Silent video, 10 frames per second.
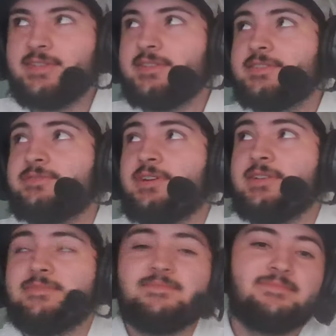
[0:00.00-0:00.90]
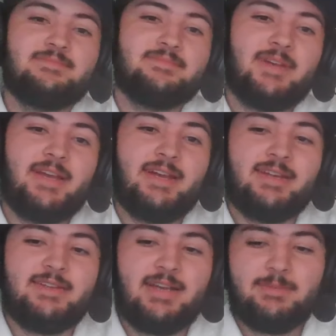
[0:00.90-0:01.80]
It's fun,
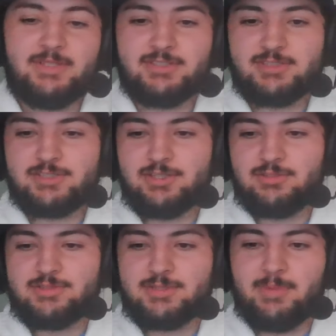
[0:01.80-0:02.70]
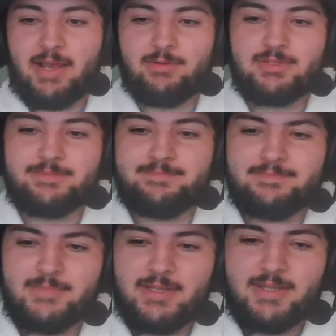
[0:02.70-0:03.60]
and I mean, it just shows the power
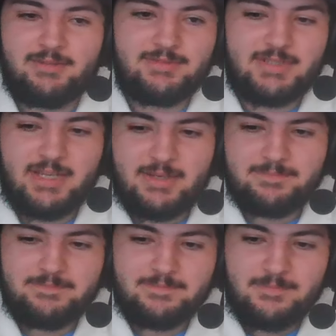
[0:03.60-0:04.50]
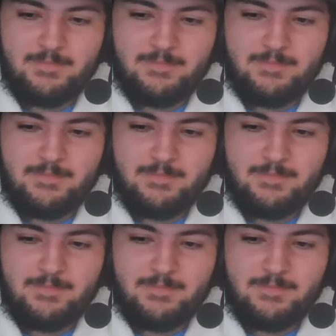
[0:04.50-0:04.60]
level of the game,